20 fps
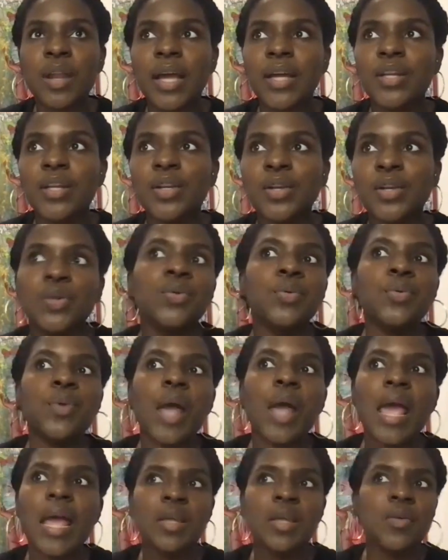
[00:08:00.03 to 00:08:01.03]
don't know that I
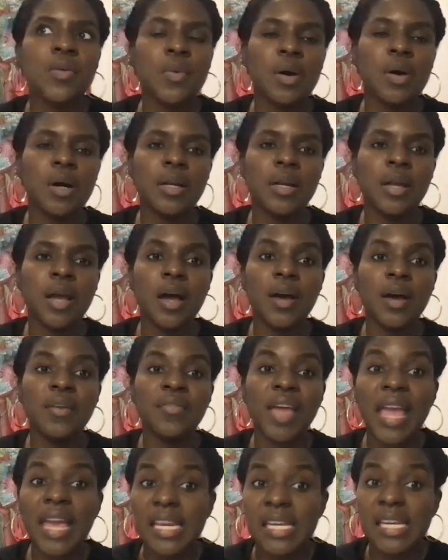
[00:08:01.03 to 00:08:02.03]
knew
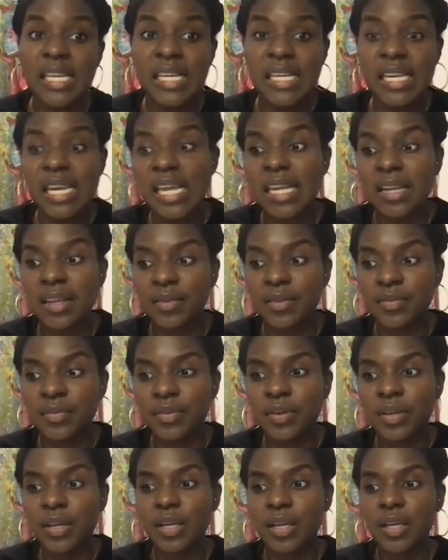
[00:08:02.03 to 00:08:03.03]
anyone of any
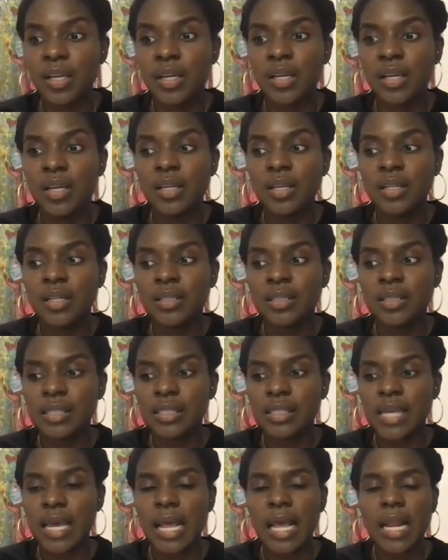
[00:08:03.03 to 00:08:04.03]
Native
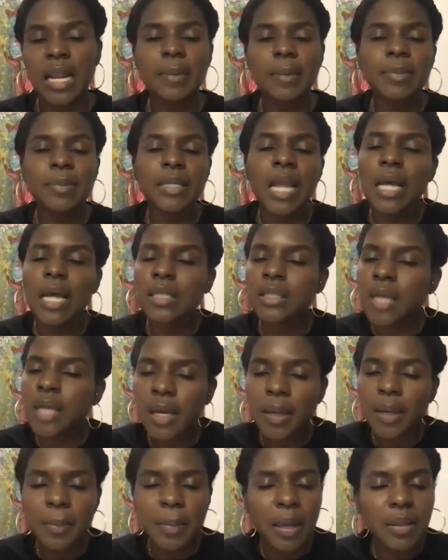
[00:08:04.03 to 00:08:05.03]
descent. And I'm
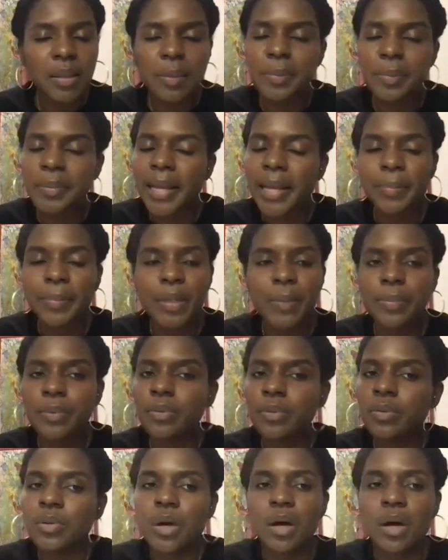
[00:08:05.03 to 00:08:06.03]
not talking about the
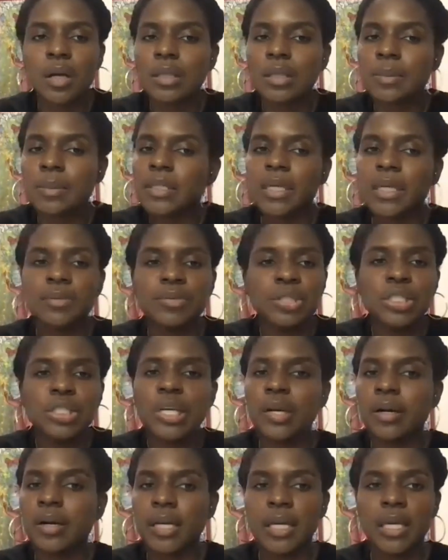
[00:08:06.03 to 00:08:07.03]
Black people who call
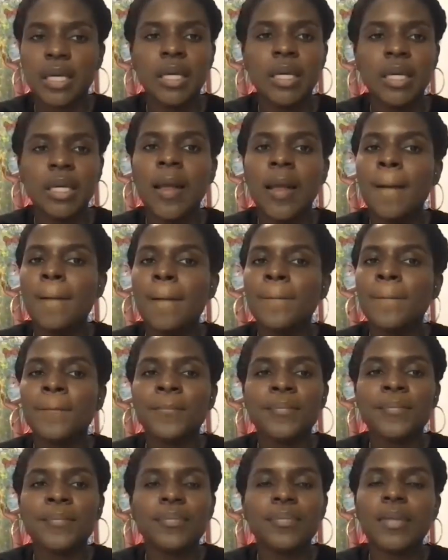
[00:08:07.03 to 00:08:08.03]
themselves Cherokee.
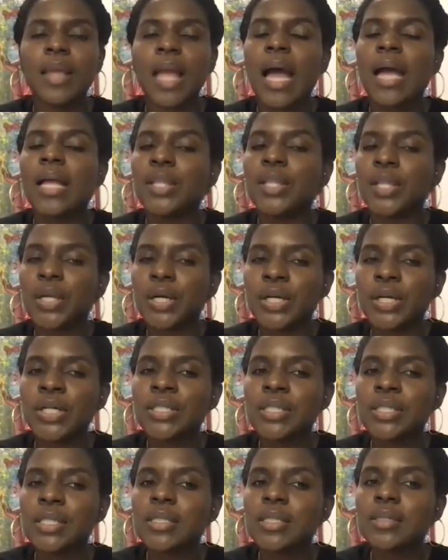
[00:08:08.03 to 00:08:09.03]
I
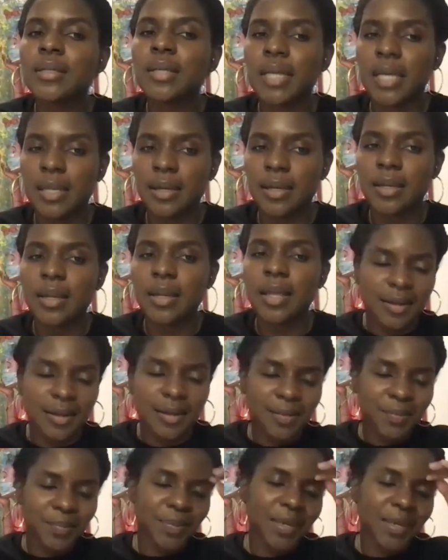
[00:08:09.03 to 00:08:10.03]
learned
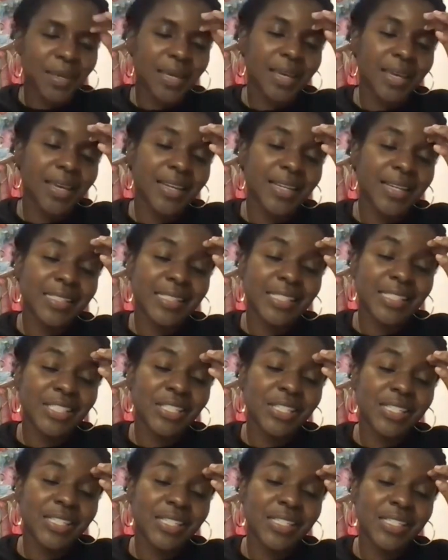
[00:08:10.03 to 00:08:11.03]
in being
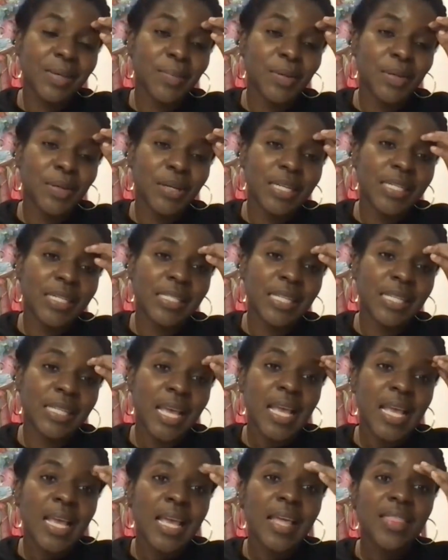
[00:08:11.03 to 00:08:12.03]
in indigenous
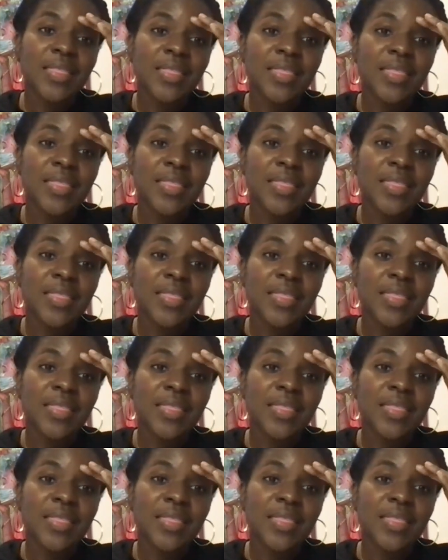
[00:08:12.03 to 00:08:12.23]
communities